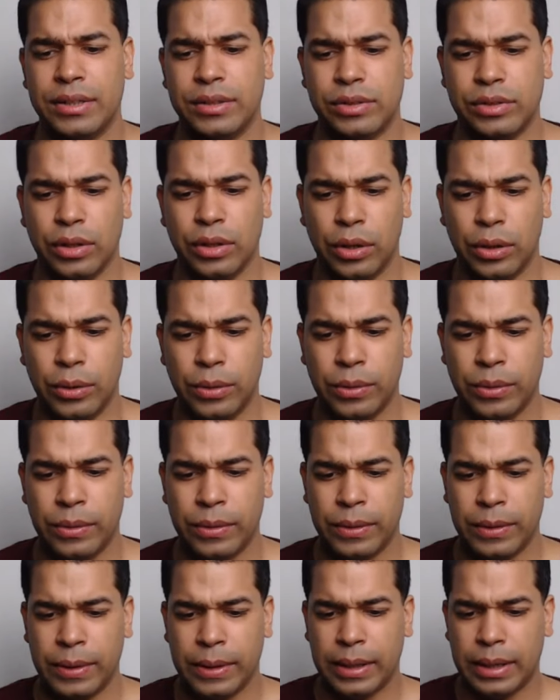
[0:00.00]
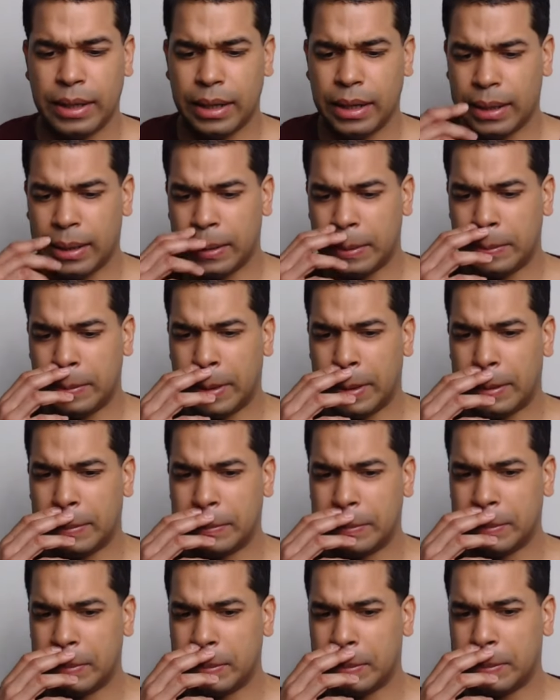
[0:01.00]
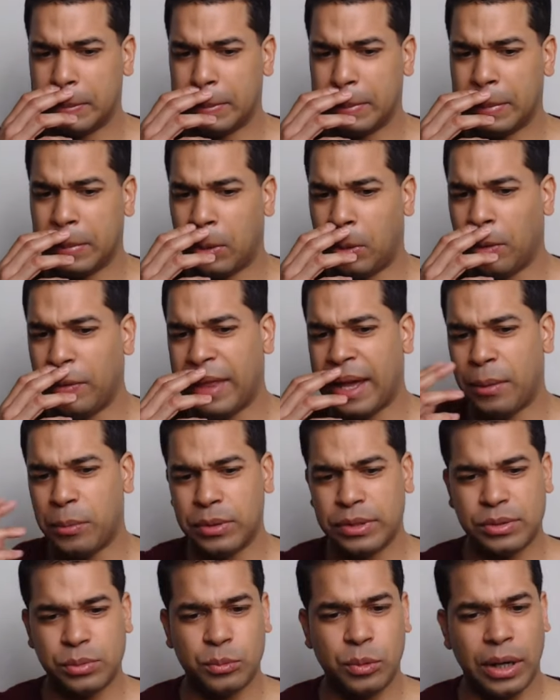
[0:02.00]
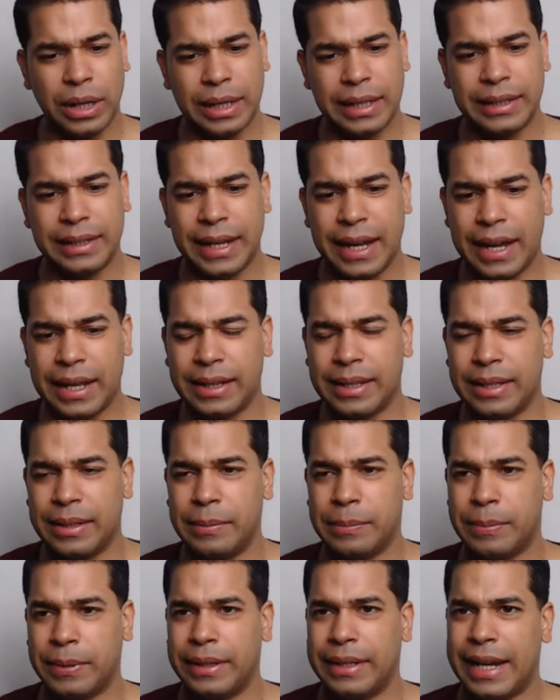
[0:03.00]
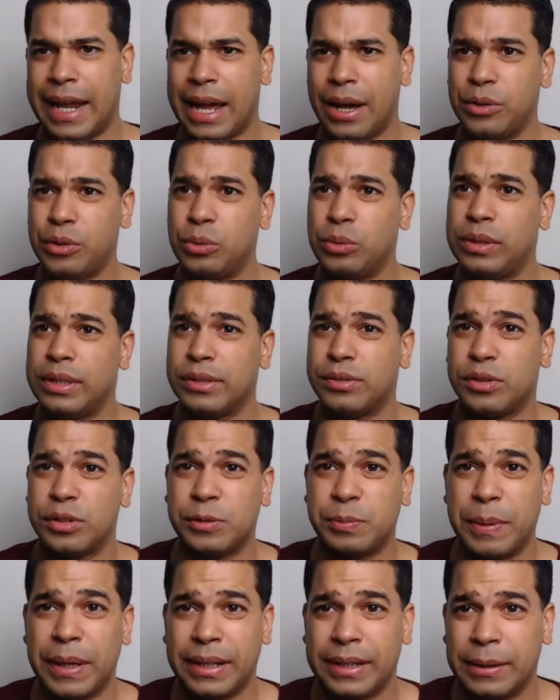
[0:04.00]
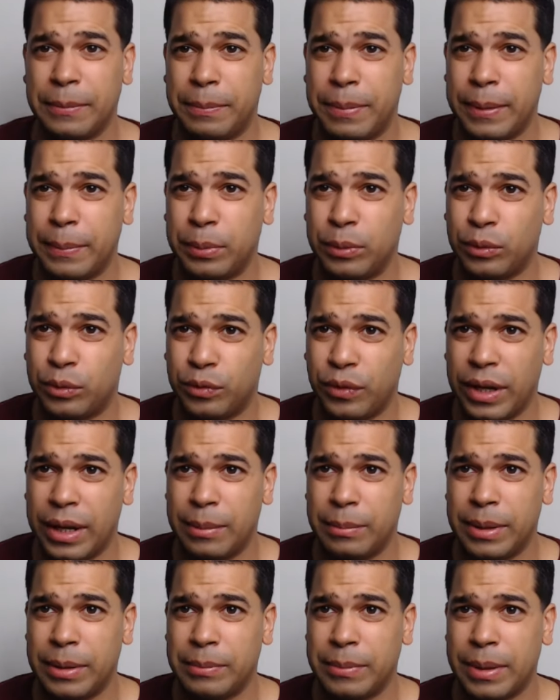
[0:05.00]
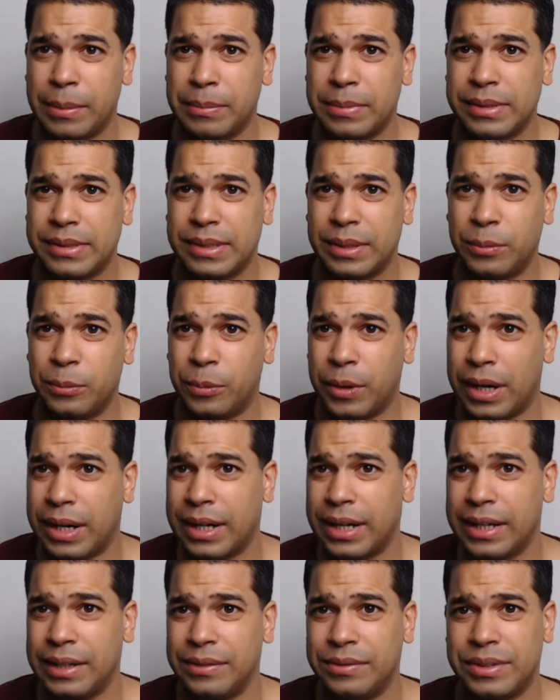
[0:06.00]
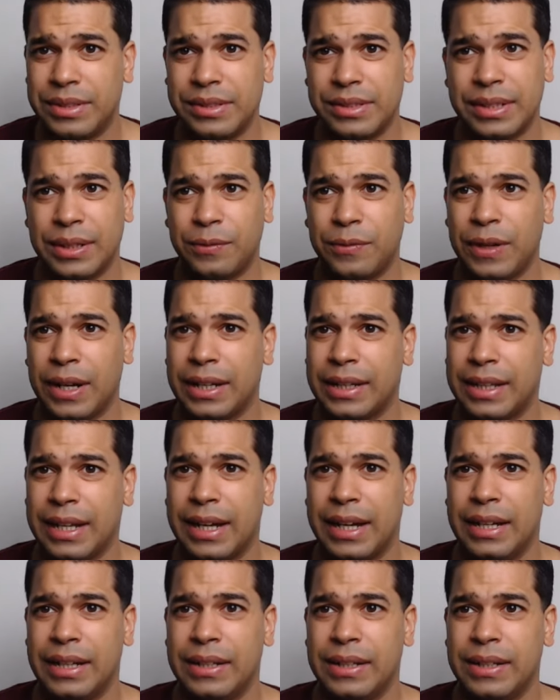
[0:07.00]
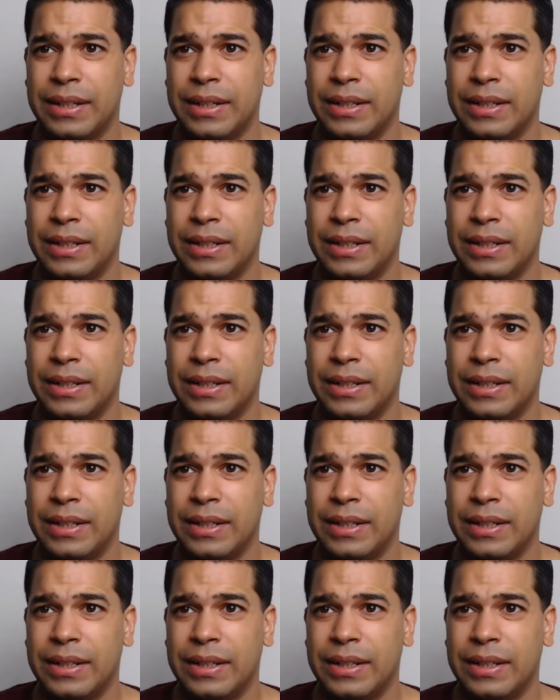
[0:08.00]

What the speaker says: So all that was well and dandy, but now you disrespecting people's family members and wives and stuff like that.